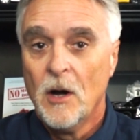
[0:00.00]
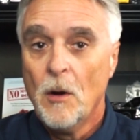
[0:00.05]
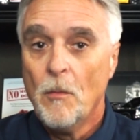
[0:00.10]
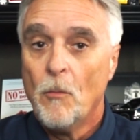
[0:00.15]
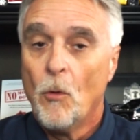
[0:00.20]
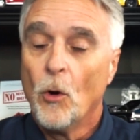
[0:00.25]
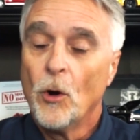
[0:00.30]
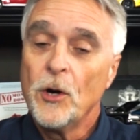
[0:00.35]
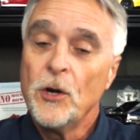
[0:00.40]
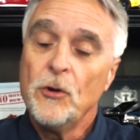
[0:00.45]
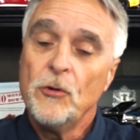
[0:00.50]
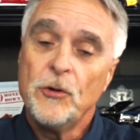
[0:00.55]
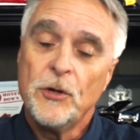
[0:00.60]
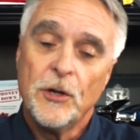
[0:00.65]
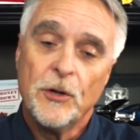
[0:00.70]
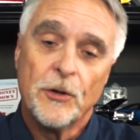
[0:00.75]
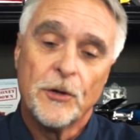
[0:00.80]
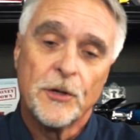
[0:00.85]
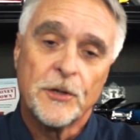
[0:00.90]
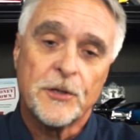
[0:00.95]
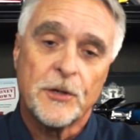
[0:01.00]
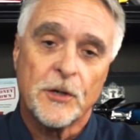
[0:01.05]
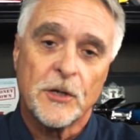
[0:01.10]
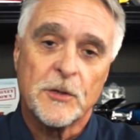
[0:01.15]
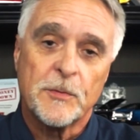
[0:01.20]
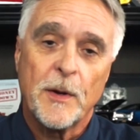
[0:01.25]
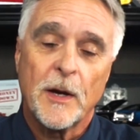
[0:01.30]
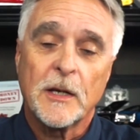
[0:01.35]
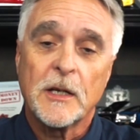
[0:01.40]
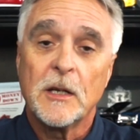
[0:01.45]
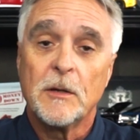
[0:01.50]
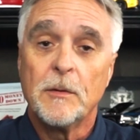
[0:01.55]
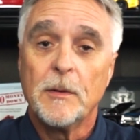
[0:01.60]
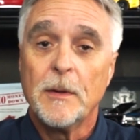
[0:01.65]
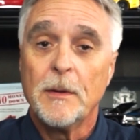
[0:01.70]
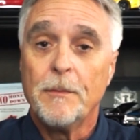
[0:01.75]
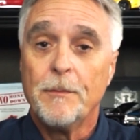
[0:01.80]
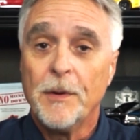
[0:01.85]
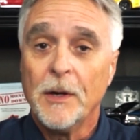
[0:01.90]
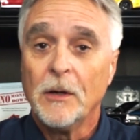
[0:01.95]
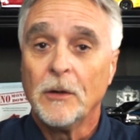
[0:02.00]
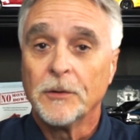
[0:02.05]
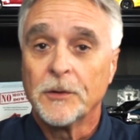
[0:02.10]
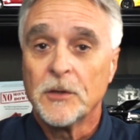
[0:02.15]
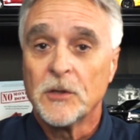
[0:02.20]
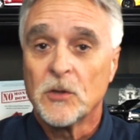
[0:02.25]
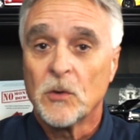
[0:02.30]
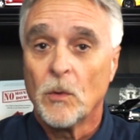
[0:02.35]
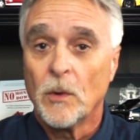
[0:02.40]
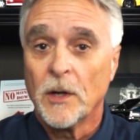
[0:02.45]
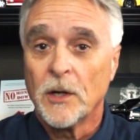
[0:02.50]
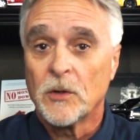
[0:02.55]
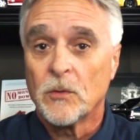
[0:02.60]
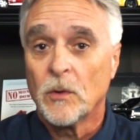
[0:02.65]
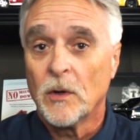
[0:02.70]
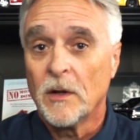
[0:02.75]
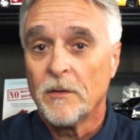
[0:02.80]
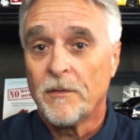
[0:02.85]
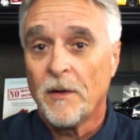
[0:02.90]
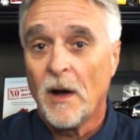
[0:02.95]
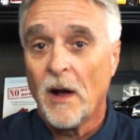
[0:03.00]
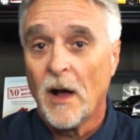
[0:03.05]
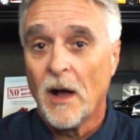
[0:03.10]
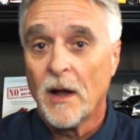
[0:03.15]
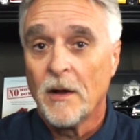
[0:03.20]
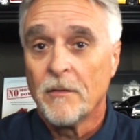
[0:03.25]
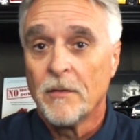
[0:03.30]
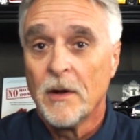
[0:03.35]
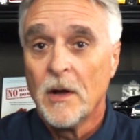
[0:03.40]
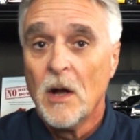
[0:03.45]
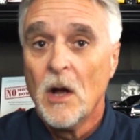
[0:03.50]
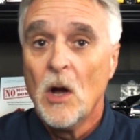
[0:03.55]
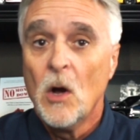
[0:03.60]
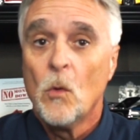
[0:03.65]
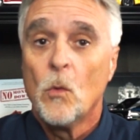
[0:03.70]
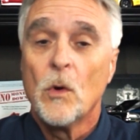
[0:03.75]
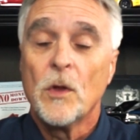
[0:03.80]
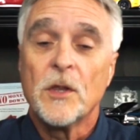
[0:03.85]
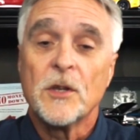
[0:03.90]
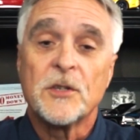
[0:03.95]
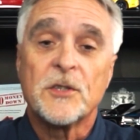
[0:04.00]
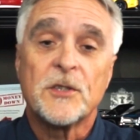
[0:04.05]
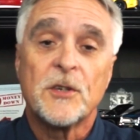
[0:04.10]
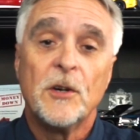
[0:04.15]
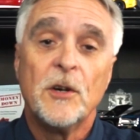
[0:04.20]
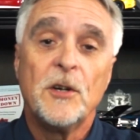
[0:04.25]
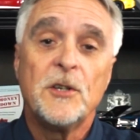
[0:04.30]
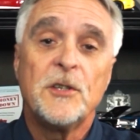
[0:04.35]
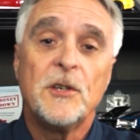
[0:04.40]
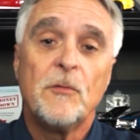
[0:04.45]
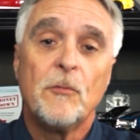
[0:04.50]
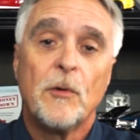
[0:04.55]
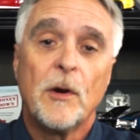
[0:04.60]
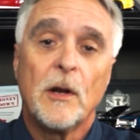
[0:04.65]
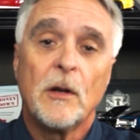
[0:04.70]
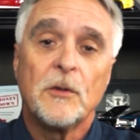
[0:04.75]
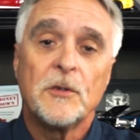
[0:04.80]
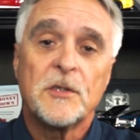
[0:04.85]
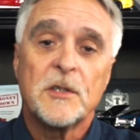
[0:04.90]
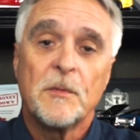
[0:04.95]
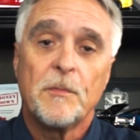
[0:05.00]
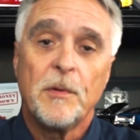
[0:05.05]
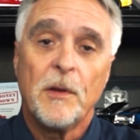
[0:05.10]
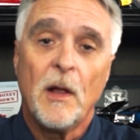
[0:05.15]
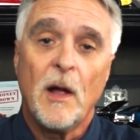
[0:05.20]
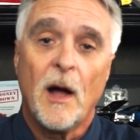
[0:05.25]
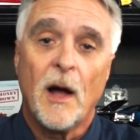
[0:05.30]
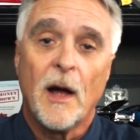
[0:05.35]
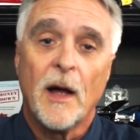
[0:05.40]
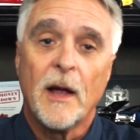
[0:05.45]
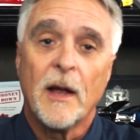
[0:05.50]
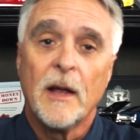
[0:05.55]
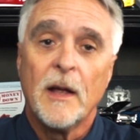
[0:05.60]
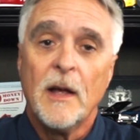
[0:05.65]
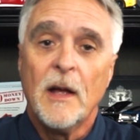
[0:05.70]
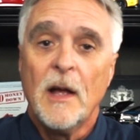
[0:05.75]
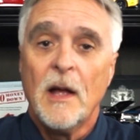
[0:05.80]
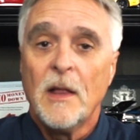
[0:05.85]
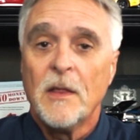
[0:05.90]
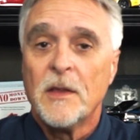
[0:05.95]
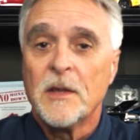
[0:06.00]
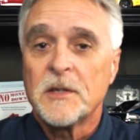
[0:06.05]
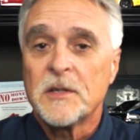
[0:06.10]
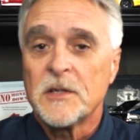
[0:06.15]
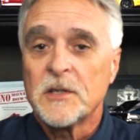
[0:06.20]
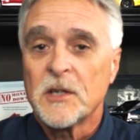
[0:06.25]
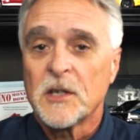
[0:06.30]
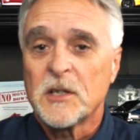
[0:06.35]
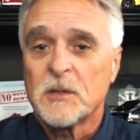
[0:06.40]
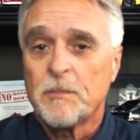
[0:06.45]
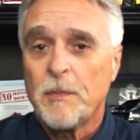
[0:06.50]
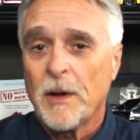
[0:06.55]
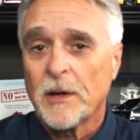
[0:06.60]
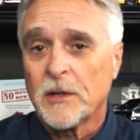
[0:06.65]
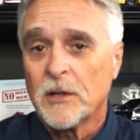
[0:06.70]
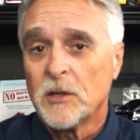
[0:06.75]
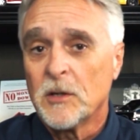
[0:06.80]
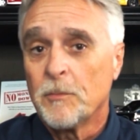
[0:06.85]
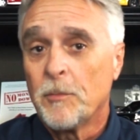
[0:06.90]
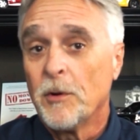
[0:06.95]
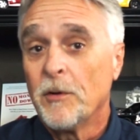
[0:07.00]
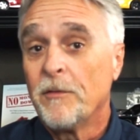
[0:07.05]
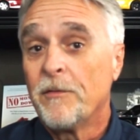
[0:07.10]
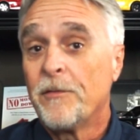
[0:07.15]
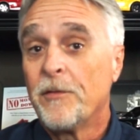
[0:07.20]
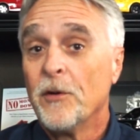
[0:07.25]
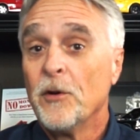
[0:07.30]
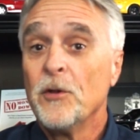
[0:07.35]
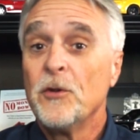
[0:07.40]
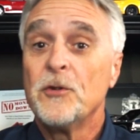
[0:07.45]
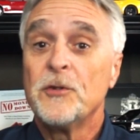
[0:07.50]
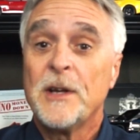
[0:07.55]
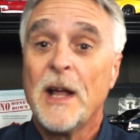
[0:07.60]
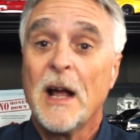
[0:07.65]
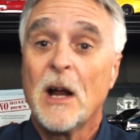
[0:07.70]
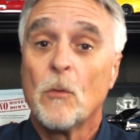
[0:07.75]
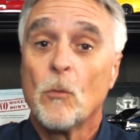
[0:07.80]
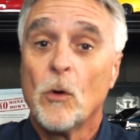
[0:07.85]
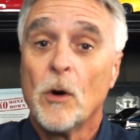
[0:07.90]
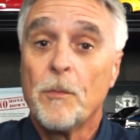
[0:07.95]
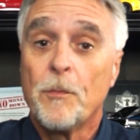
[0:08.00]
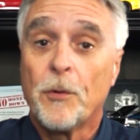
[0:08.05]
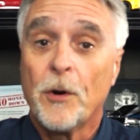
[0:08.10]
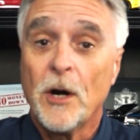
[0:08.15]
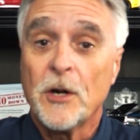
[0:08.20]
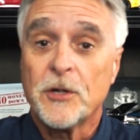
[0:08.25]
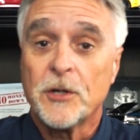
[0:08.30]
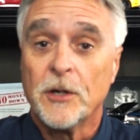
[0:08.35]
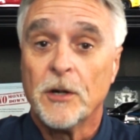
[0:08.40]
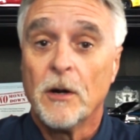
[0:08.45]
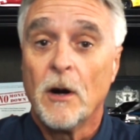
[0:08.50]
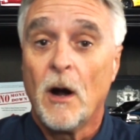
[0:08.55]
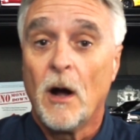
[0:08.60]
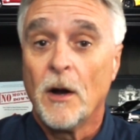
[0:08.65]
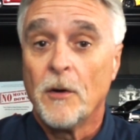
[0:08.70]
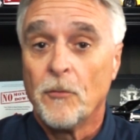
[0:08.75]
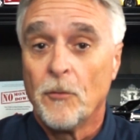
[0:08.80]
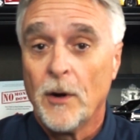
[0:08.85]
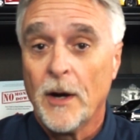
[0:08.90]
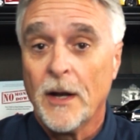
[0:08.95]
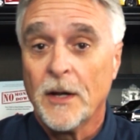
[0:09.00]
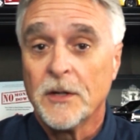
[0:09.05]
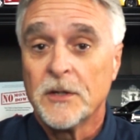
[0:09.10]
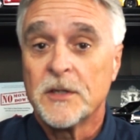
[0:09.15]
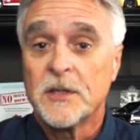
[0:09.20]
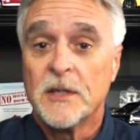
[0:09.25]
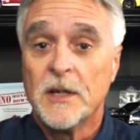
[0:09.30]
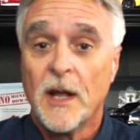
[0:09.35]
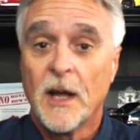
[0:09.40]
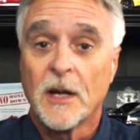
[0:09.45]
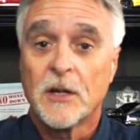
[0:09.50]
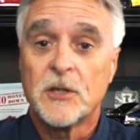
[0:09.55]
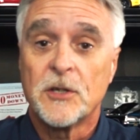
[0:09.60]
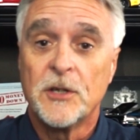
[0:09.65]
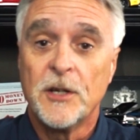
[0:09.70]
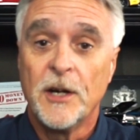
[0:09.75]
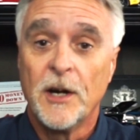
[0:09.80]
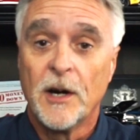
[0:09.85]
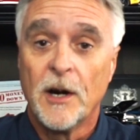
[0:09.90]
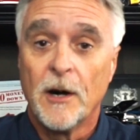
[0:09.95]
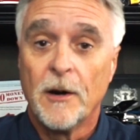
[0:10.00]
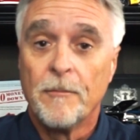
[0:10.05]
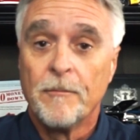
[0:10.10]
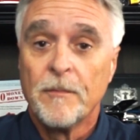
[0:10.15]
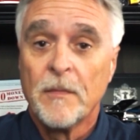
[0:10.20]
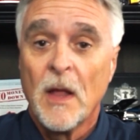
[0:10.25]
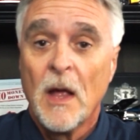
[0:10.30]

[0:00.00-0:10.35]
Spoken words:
More new units are expected to be built in 2025. With a surge in rental supply, this is expected to put further downward pressure on rents next year.